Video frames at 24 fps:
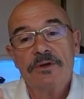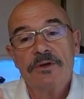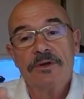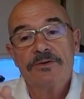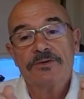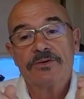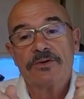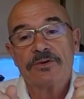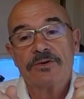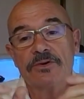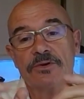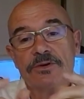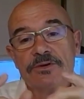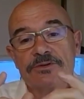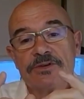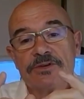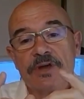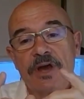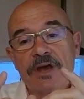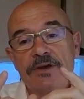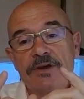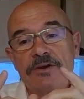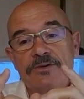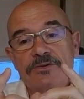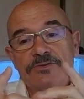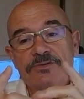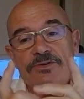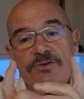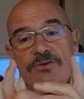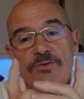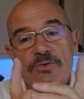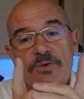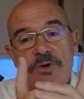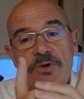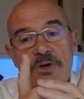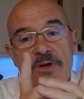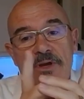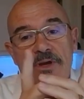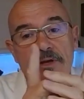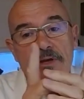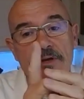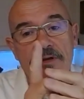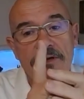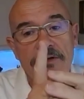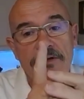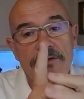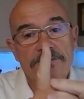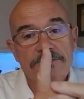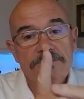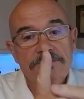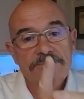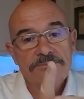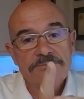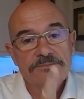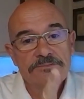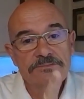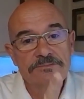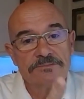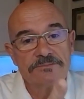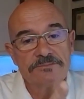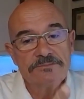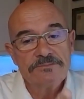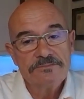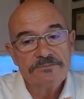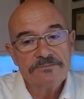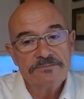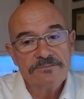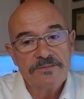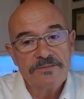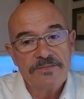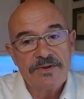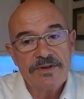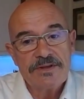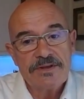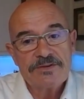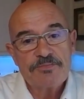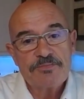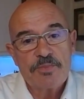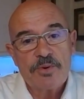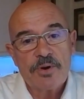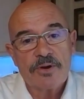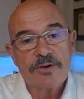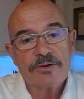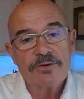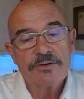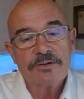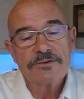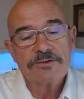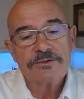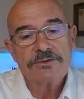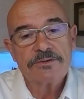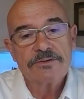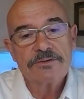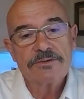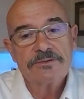So your designers are working on this product,